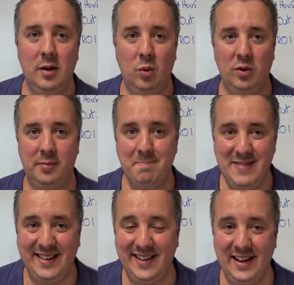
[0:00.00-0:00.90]
was
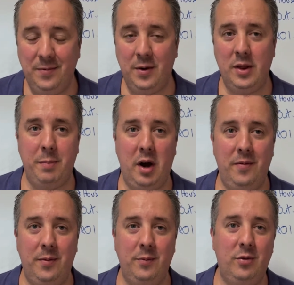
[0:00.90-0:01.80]
missing from the
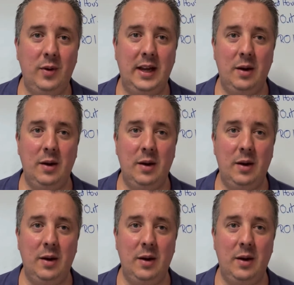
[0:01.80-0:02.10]
bathroom suite,